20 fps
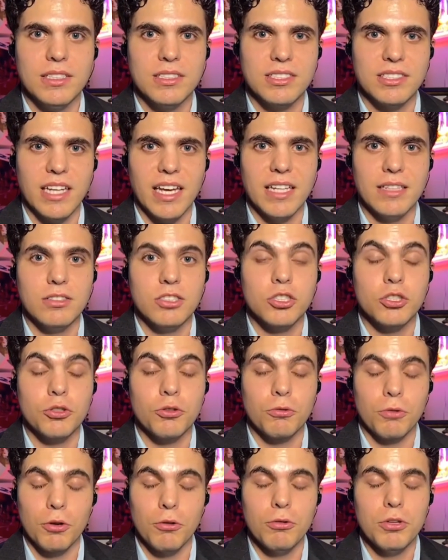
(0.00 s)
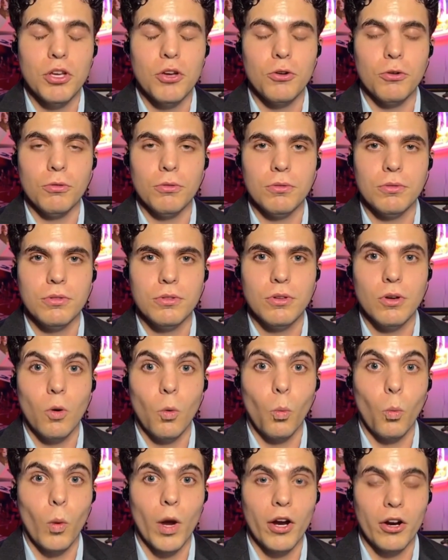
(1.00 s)
said, screw you.
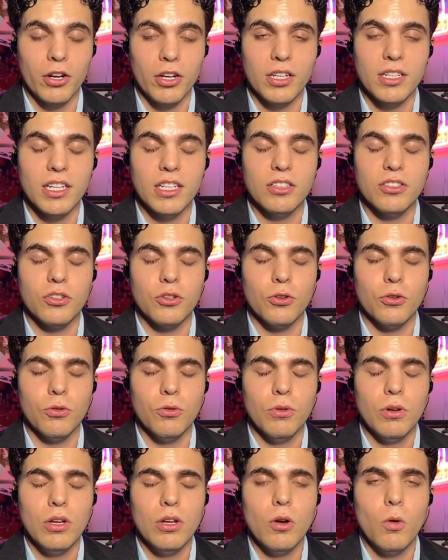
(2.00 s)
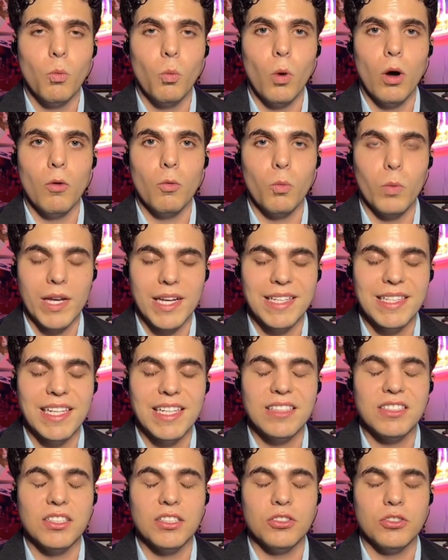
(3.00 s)
We're going to do what we
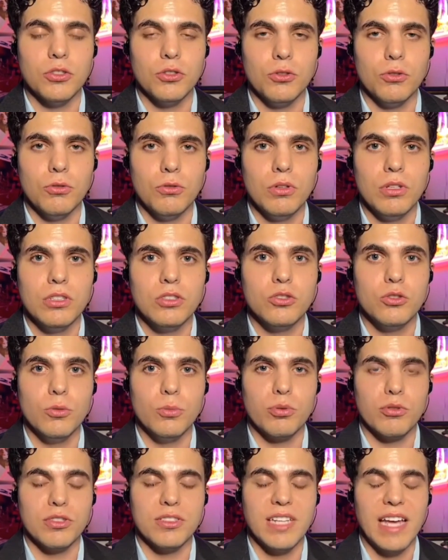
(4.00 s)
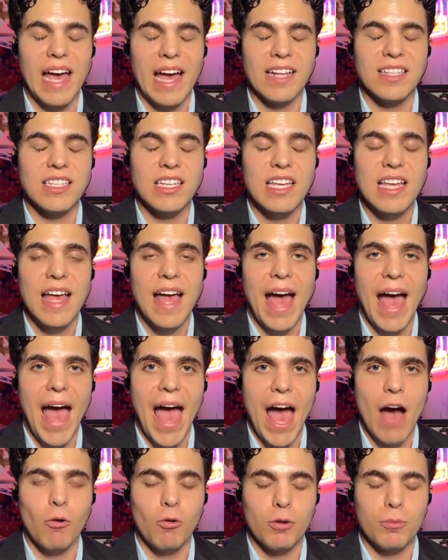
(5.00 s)
need to do to protect
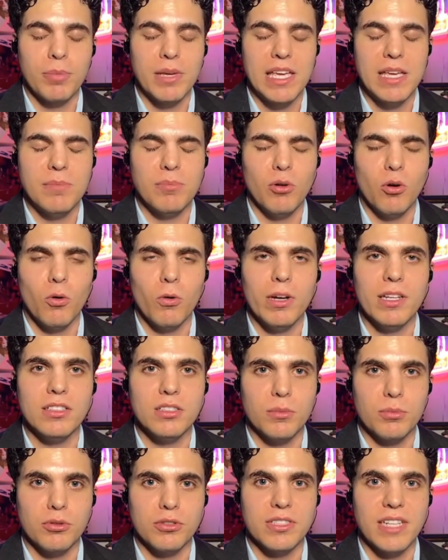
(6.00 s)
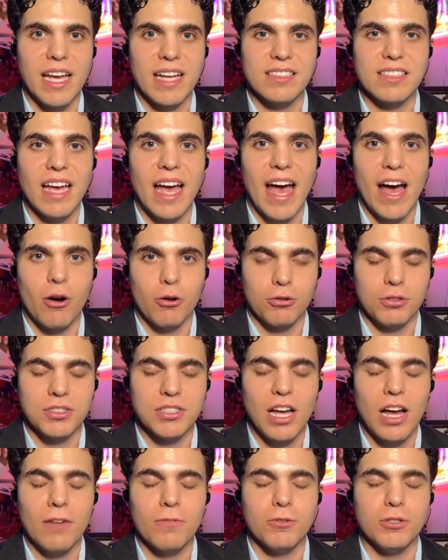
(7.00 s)
our people and to protect our
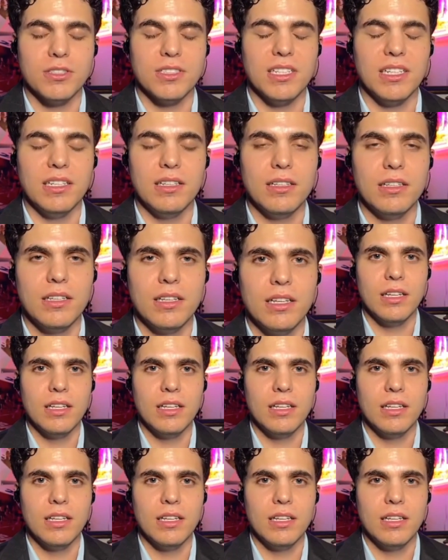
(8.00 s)
sovereignty.